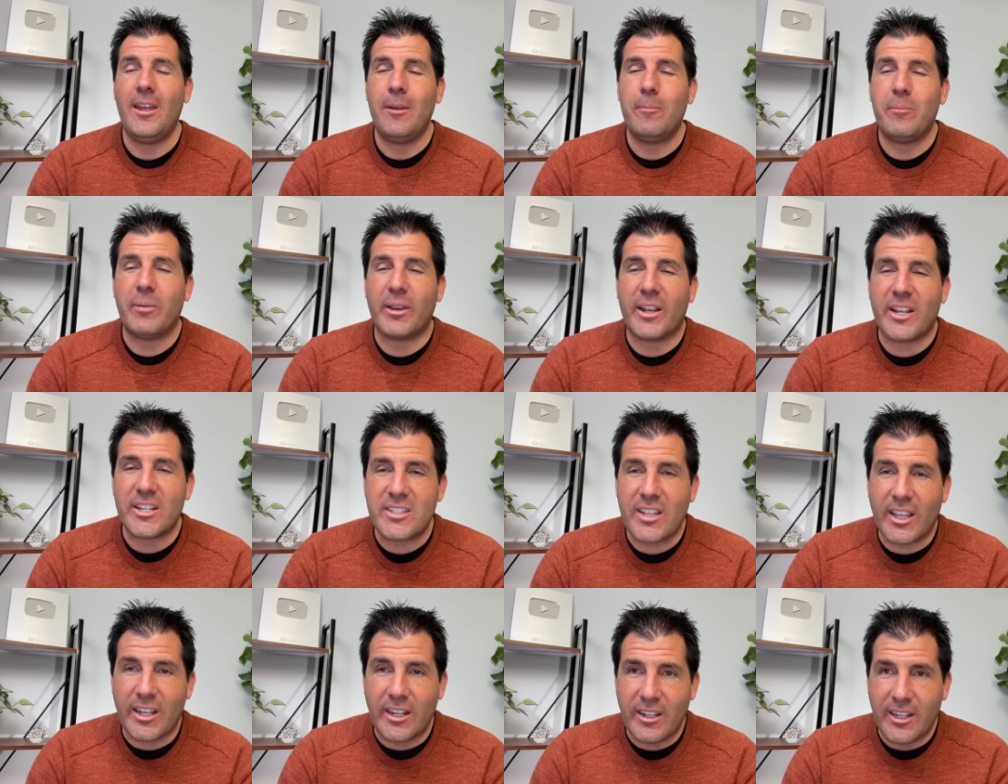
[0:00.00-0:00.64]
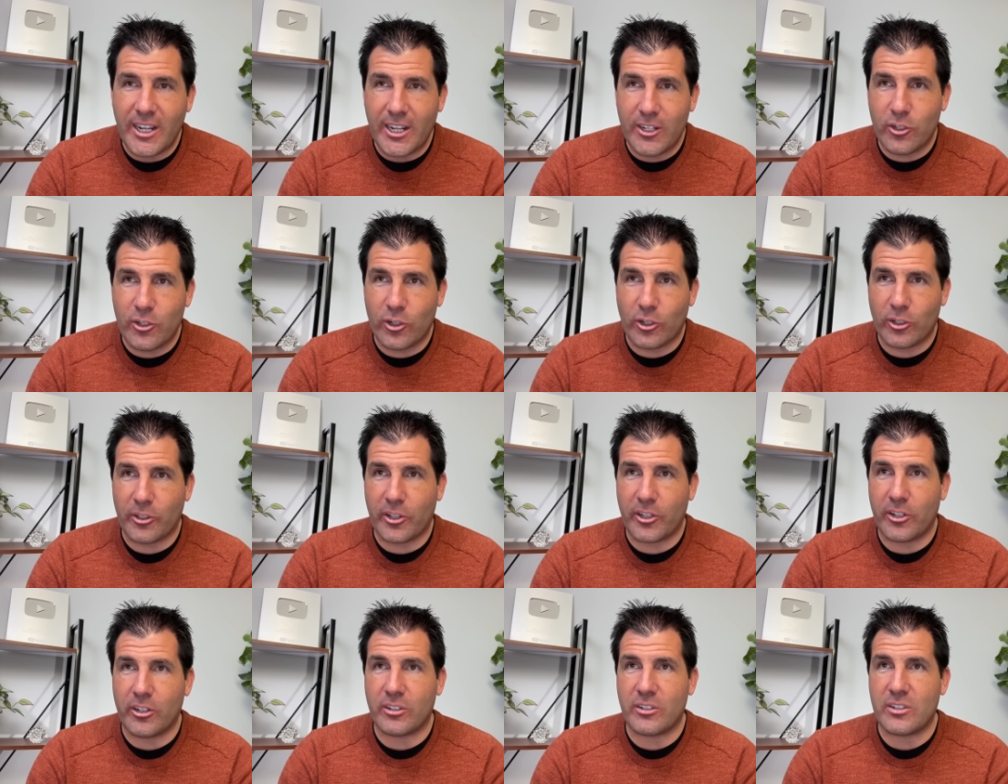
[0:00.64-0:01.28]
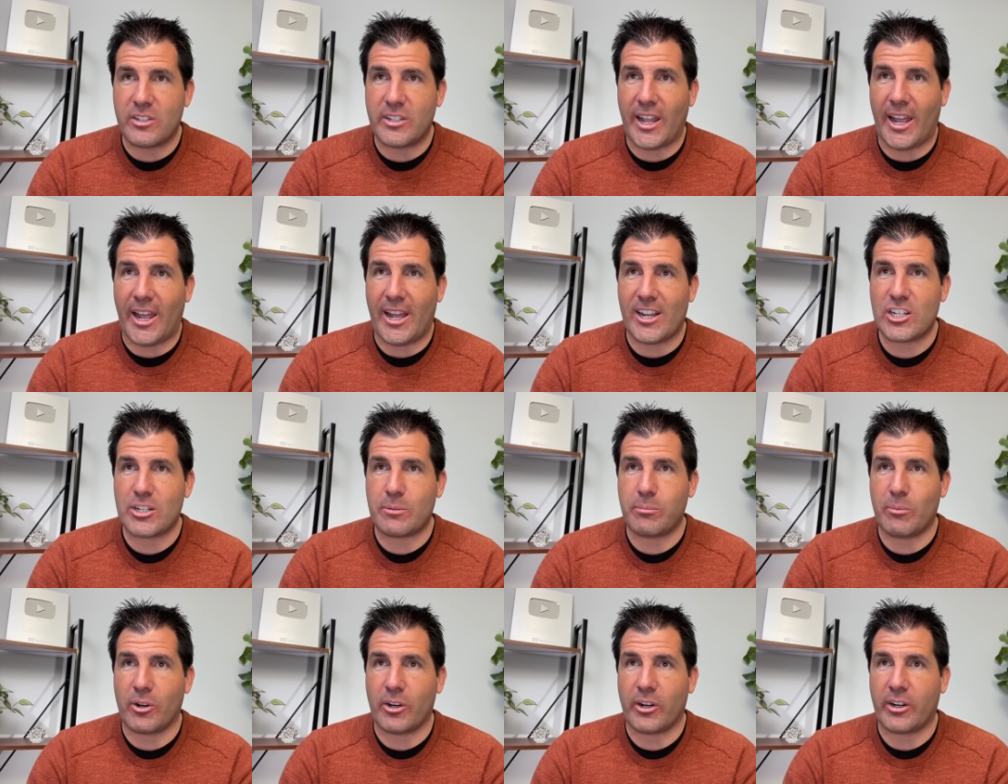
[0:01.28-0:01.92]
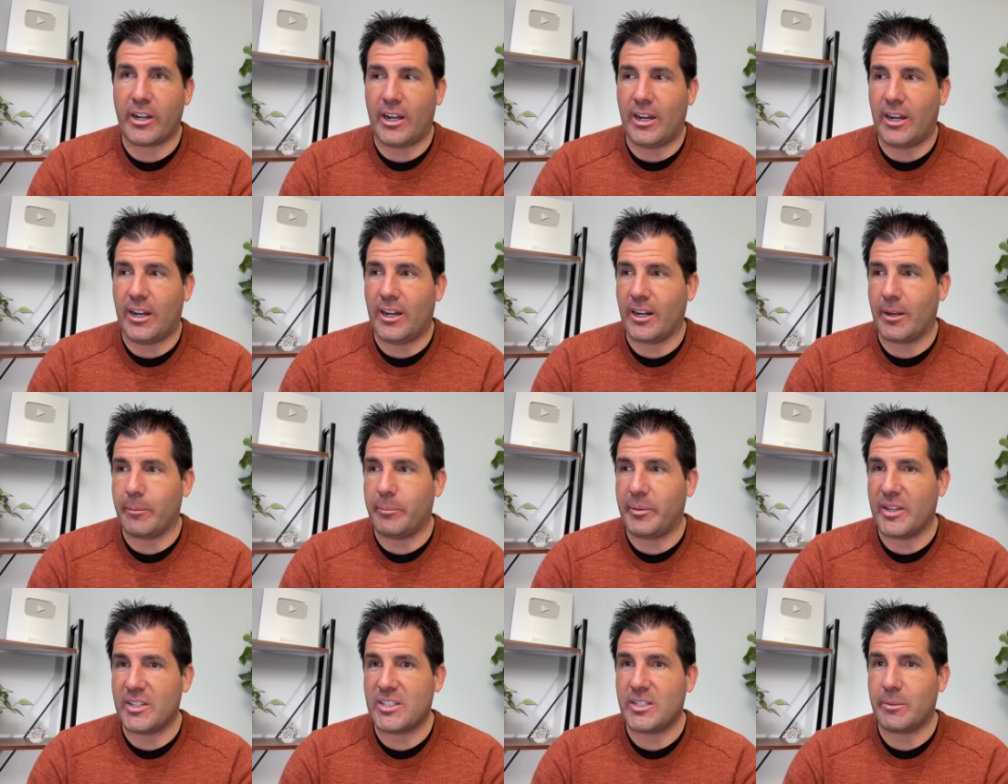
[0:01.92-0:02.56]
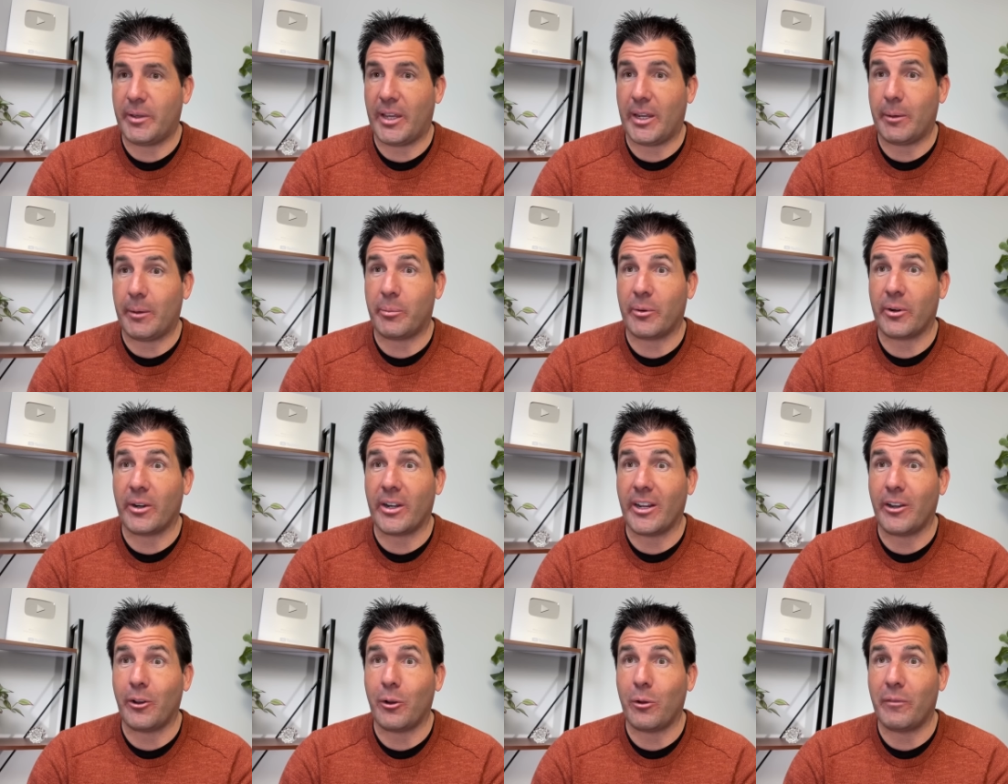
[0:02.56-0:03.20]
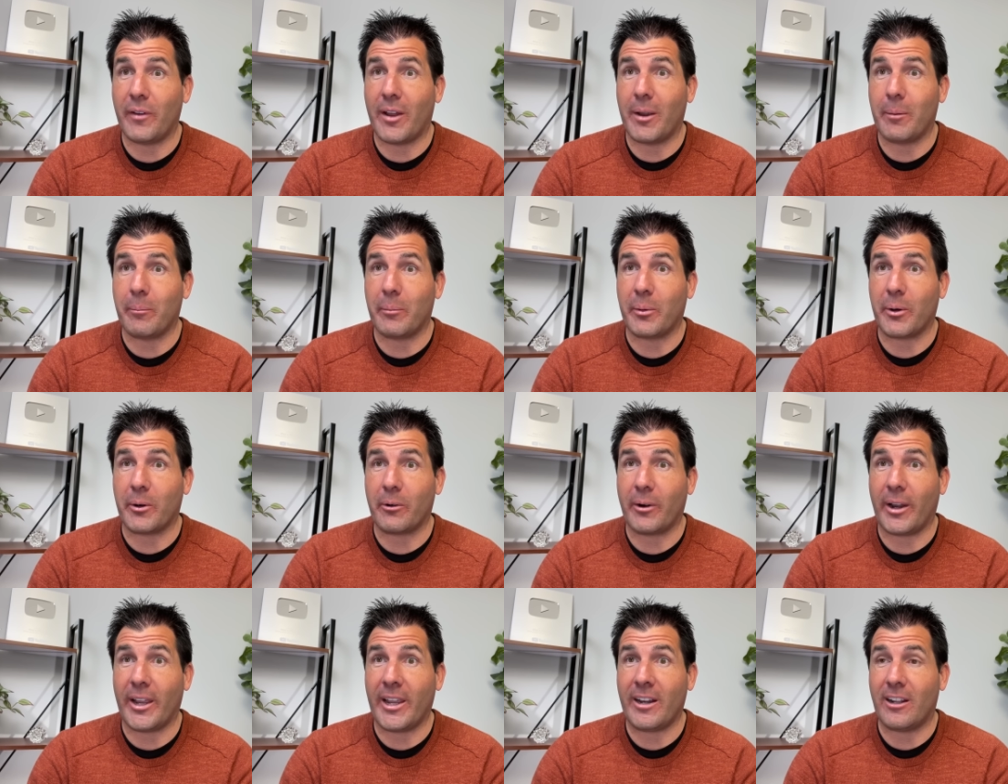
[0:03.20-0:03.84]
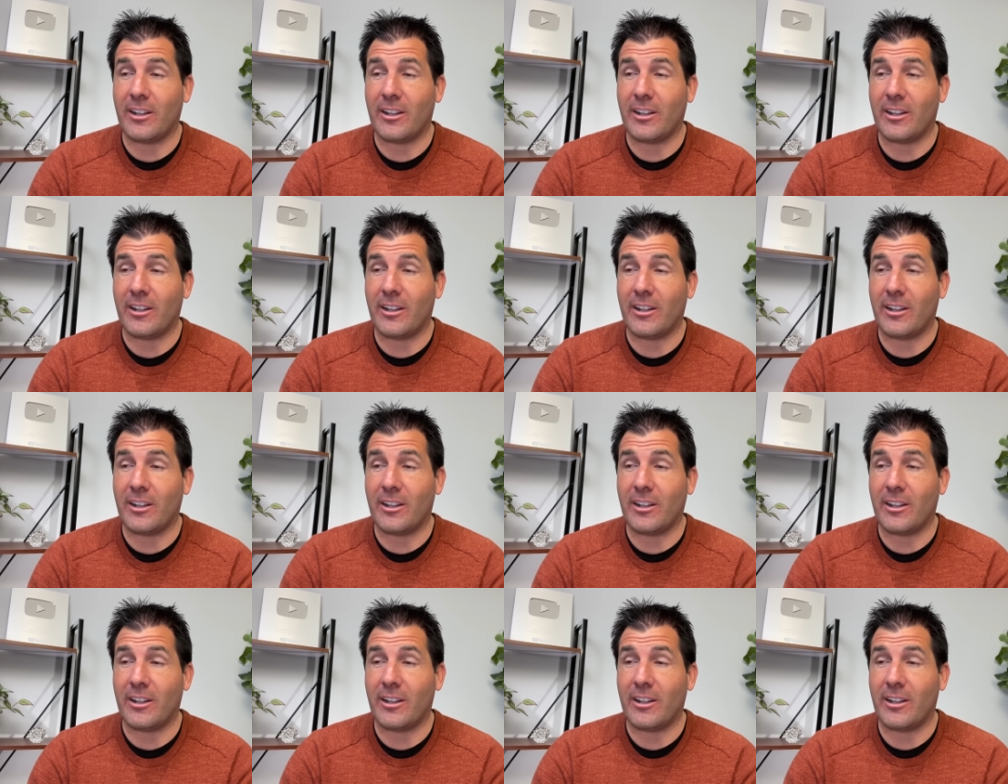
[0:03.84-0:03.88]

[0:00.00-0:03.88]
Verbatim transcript: Because they need your little dash mark on a piece of paper in November, right?